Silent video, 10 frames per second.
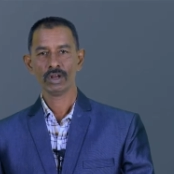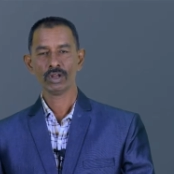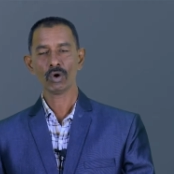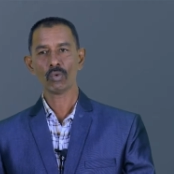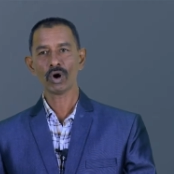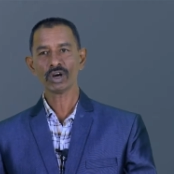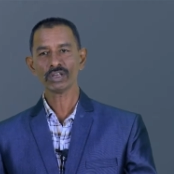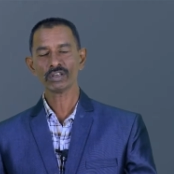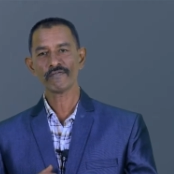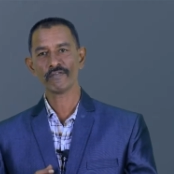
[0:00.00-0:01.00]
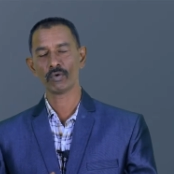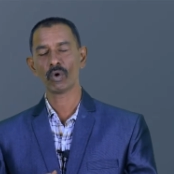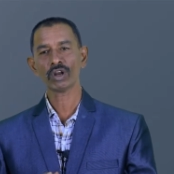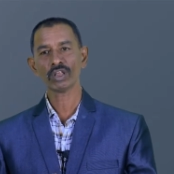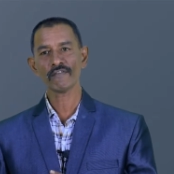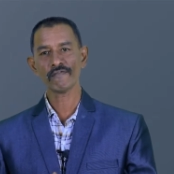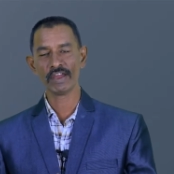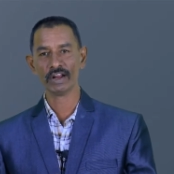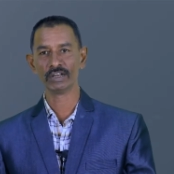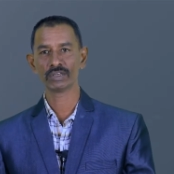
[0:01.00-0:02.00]
Now, what are the
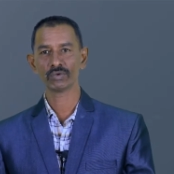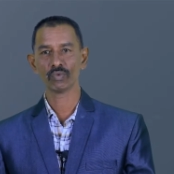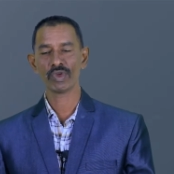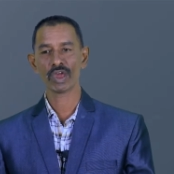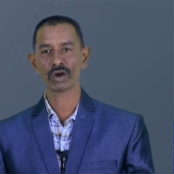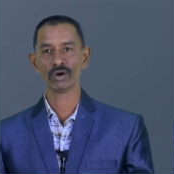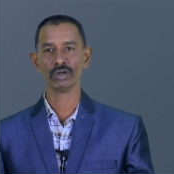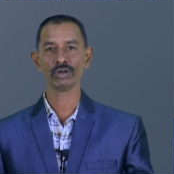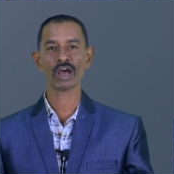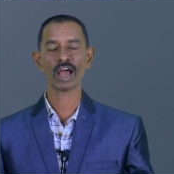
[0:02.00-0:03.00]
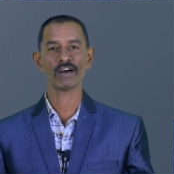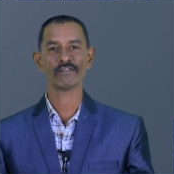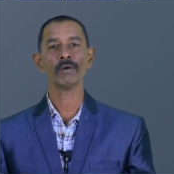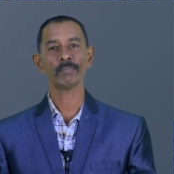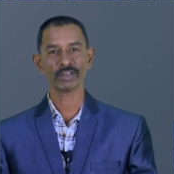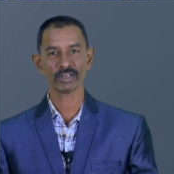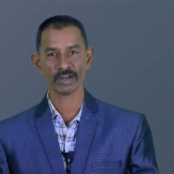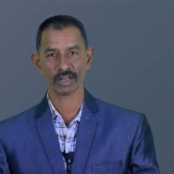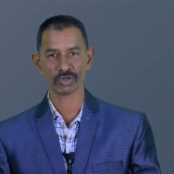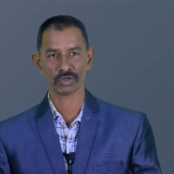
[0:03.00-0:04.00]
fields we are going to have a
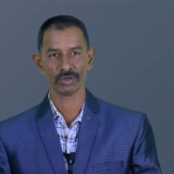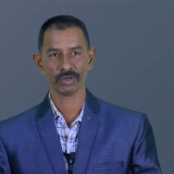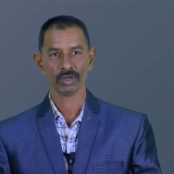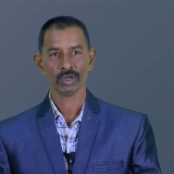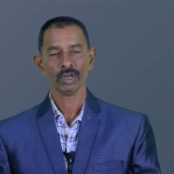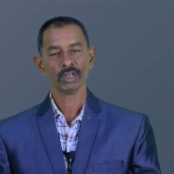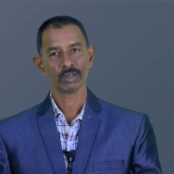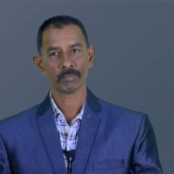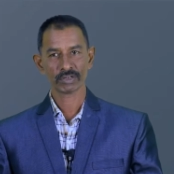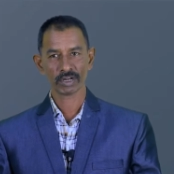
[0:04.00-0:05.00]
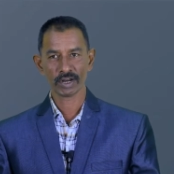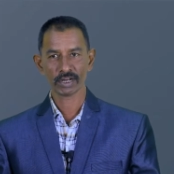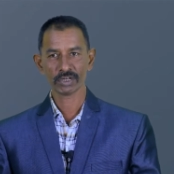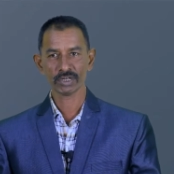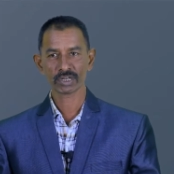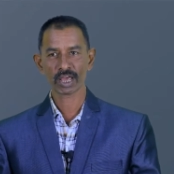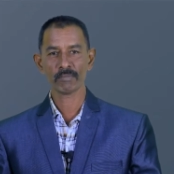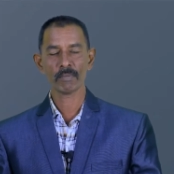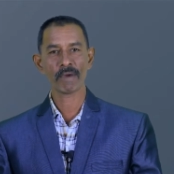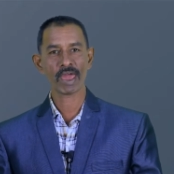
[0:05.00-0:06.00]
presentation? The presentations can
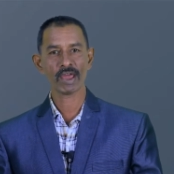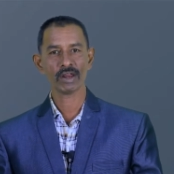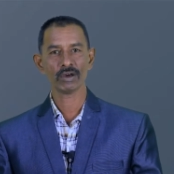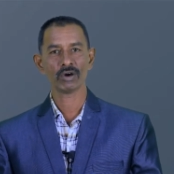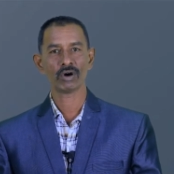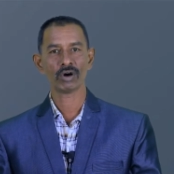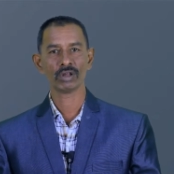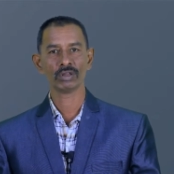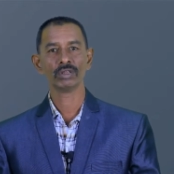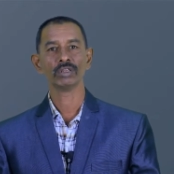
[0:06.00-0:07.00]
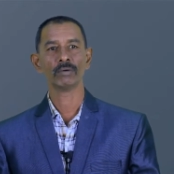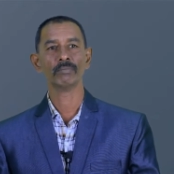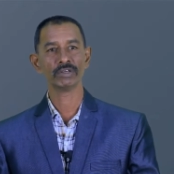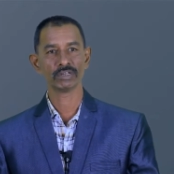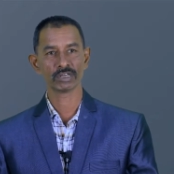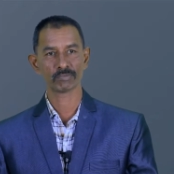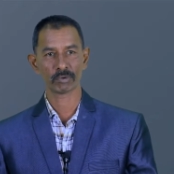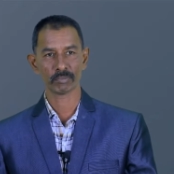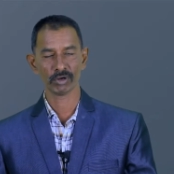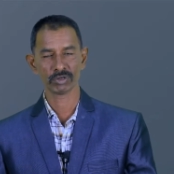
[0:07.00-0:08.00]
be made on the business
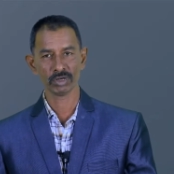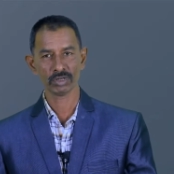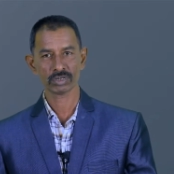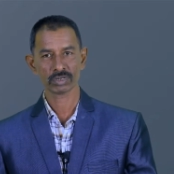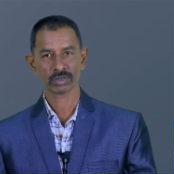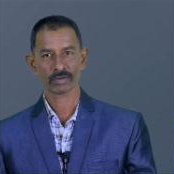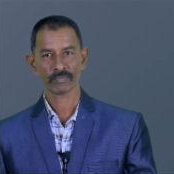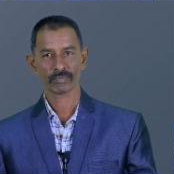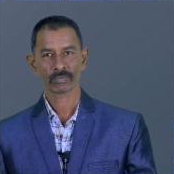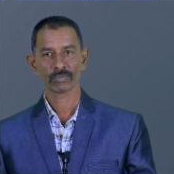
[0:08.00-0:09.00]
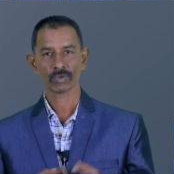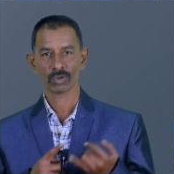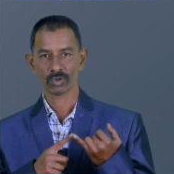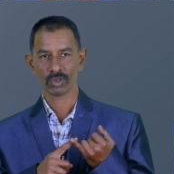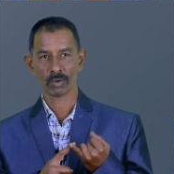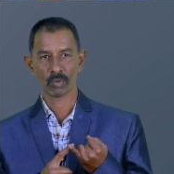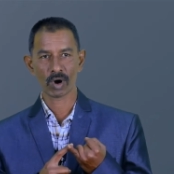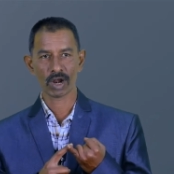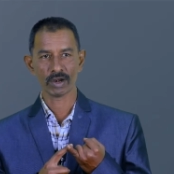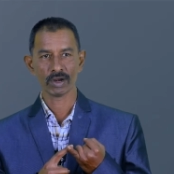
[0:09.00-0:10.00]
proposals. Number
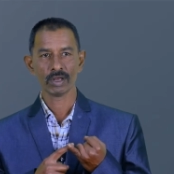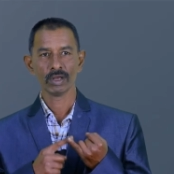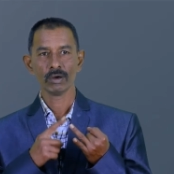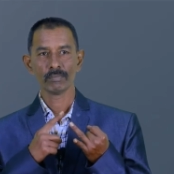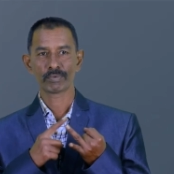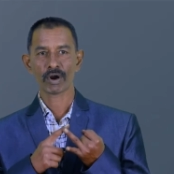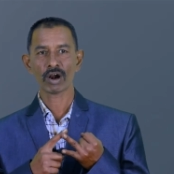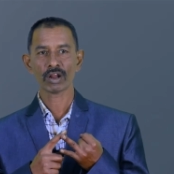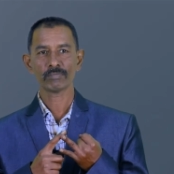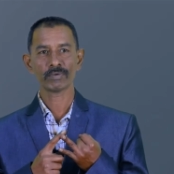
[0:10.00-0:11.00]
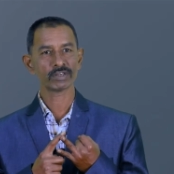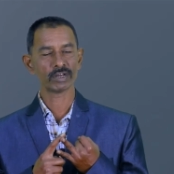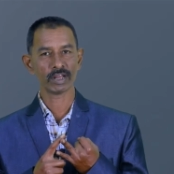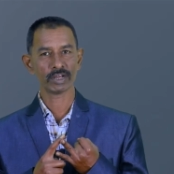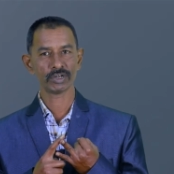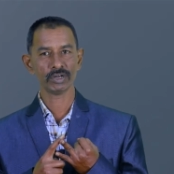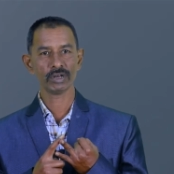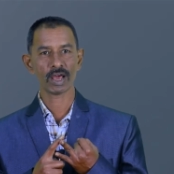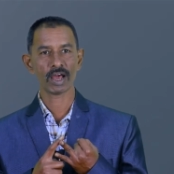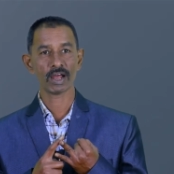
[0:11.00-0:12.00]
one, product presentation
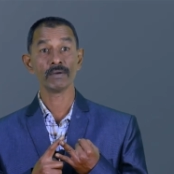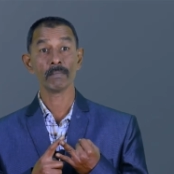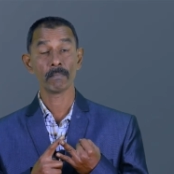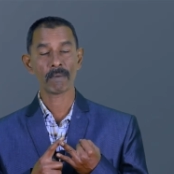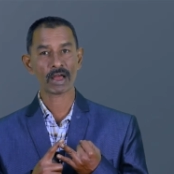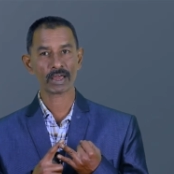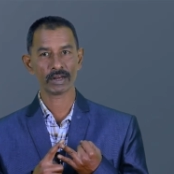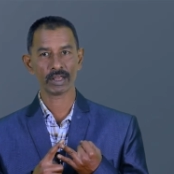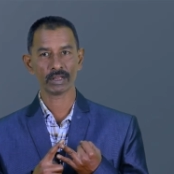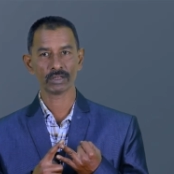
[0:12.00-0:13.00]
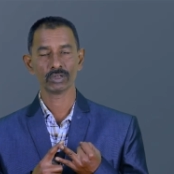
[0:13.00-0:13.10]
and marketing.